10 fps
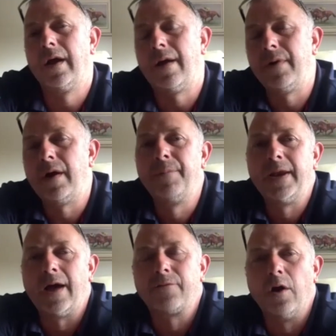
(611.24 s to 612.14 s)
I
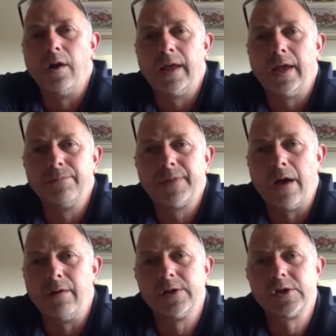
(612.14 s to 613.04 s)
mean, I've got Liam
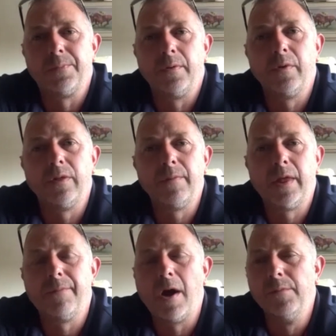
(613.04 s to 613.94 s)
Dowley stopping with
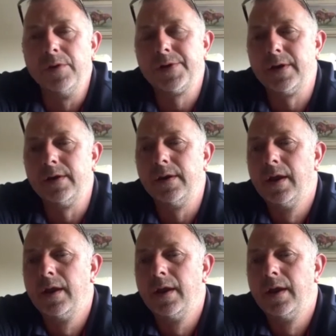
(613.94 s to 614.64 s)
me at the moment, and